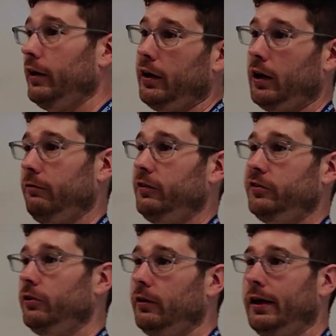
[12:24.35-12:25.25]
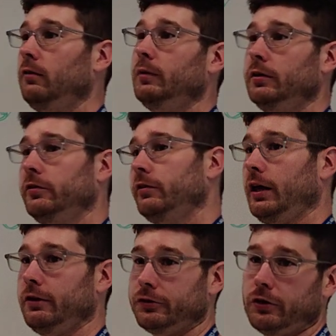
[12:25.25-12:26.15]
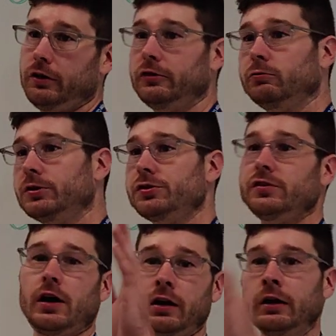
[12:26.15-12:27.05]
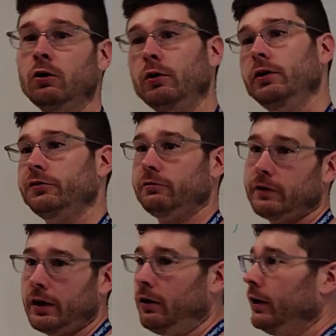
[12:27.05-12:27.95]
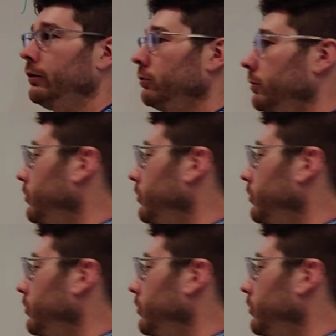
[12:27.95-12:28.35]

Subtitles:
Like kind of physical elements that you're turning switches on and coils are firing as a